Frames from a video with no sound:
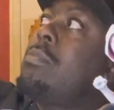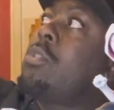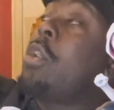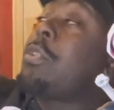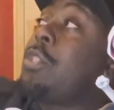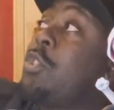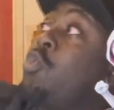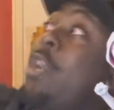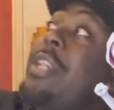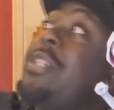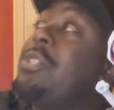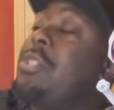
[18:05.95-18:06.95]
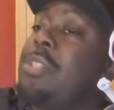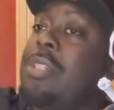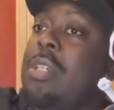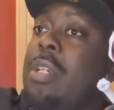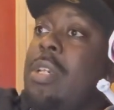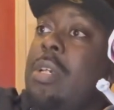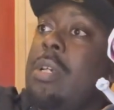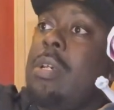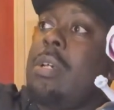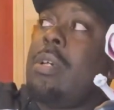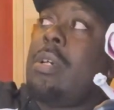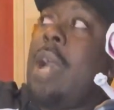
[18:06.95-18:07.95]
Doctor Strange
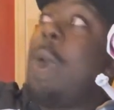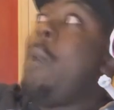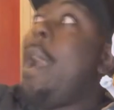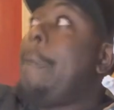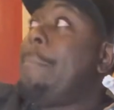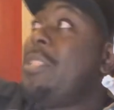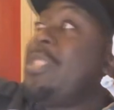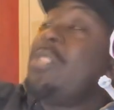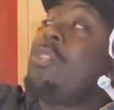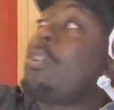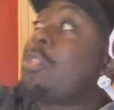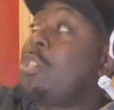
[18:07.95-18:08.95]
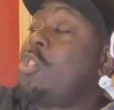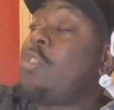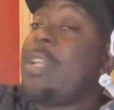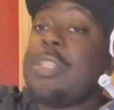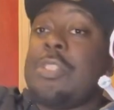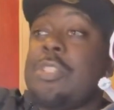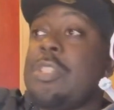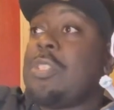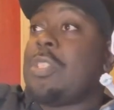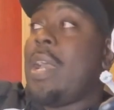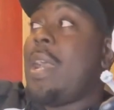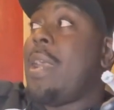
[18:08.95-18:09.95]
and what happens in Doctor Strange's